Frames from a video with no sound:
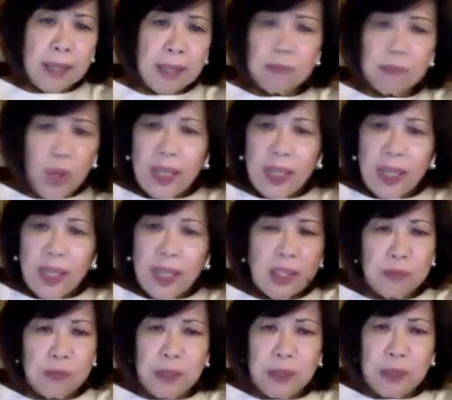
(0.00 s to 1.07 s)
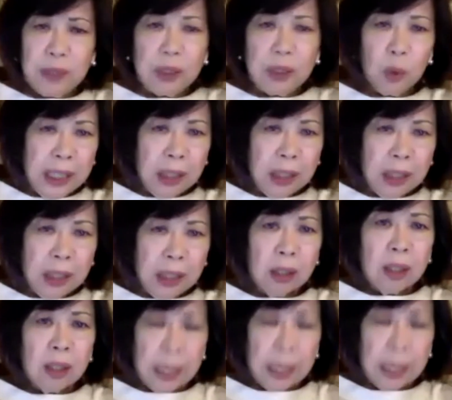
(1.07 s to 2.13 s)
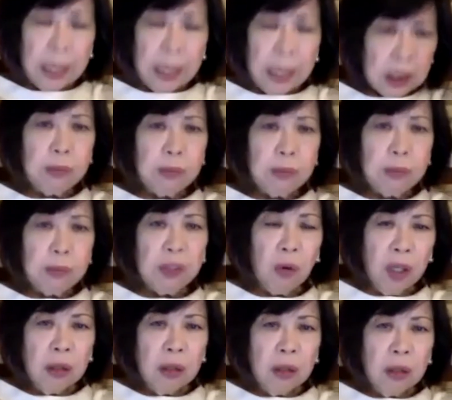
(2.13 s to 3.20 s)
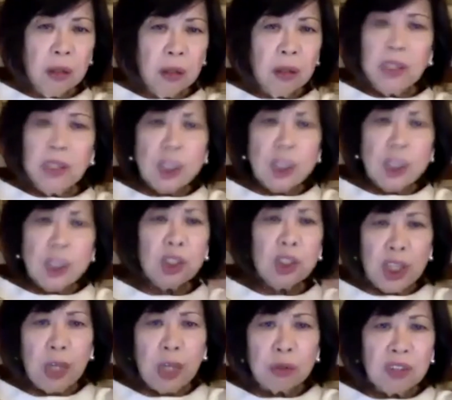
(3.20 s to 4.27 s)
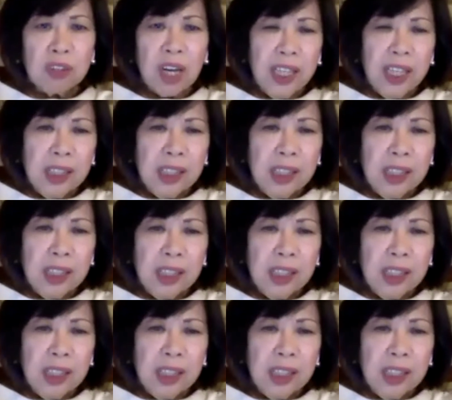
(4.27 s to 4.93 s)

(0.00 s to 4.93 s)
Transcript: you've been doing it? Like even before, they just reach out to you, right?